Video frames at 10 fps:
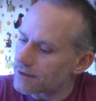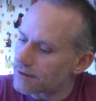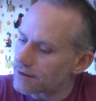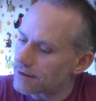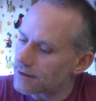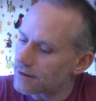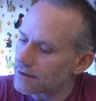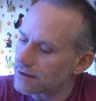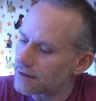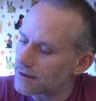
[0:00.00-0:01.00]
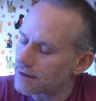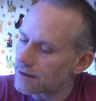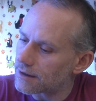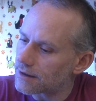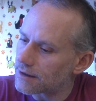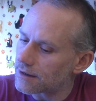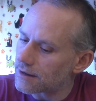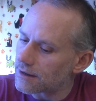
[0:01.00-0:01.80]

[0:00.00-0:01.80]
(silence)